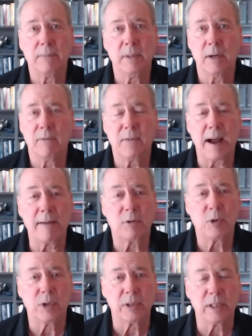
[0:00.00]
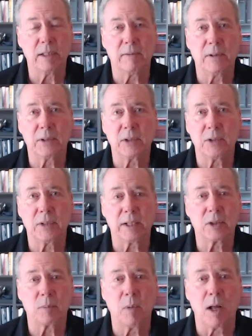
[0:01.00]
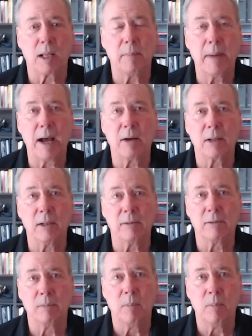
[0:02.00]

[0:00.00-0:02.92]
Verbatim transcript: you know, five trillion versus that small amount of